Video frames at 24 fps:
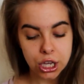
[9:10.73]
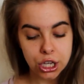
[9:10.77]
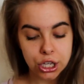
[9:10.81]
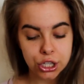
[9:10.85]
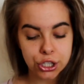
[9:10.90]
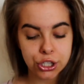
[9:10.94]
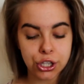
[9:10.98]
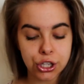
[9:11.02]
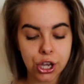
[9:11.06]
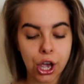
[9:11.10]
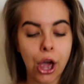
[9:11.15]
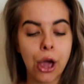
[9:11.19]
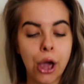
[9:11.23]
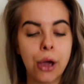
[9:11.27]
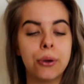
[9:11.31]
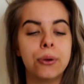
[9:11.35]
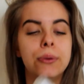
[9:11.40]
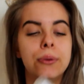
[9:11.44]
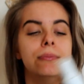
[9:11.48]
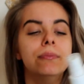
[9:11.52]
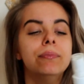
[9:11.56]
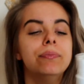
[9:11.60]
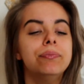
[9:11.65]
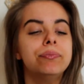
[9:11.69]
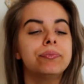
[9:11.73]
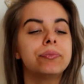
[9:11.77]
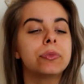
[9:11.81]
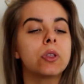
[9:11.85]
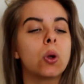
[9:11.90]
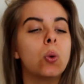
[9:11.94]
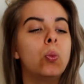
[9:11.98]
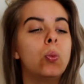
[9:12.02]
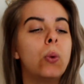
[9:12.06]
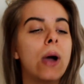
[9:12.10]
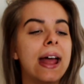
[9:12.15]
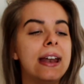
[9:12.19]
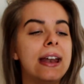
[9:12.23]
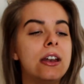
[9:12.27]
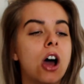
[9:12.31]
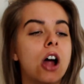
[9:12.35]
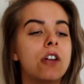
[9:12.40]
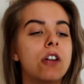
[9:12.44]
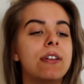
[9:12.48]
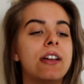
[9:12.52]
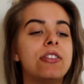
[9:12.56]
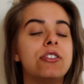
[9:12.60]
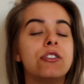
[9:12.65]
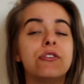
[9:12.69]
So when
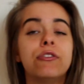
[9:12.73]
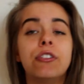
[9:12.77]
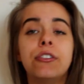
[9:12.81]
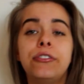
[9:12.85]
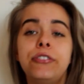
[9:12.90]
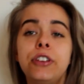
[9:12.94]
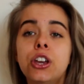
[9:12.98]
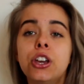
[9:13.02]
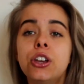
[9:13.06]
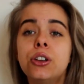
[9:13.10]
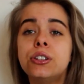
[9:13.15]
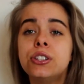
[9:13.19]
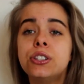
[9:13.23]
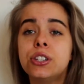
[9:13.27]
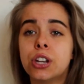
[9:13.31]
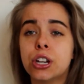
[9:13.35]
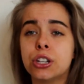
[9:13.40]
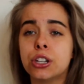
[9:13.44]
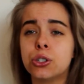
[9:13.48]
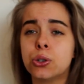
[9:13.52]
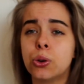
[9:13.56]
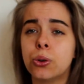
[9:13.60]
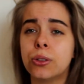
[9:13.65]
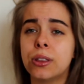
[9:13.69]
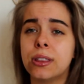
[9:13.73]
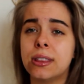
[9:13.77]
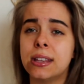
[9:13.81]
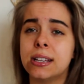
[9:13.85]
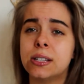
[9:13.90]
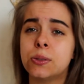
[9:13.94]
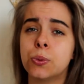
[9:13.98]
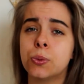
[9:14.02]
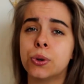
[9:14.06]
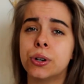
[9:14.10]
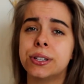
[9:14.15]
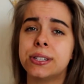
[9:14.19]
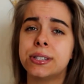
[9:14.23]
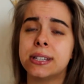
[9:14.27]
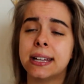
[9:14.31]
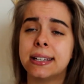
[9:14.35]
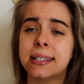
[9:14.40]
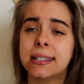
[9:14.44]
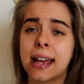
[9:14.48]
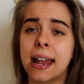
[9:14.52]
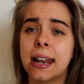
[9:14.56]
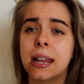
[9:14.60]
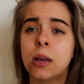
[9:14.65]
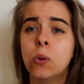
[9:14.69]
I read the reviews and I saw that this was a
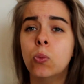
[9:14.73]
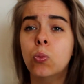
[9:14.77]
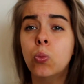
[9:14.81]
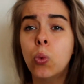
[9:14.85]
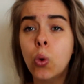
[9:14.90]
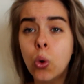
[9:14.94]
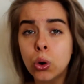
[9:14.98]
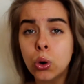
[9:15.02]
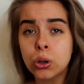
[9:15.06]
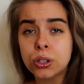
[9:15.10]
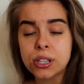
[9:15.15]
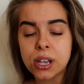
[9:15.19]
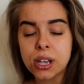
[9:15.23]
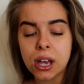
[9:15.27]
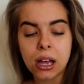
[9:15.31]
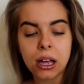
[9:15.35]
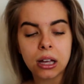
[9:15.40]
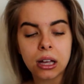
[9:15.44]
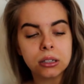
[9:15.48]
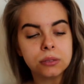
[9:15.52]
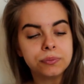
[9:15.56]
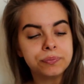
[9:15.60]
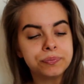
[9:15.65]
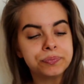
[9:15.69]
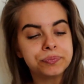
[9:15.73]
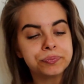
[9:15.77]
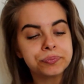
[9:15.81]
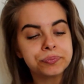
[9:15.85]
tanning water,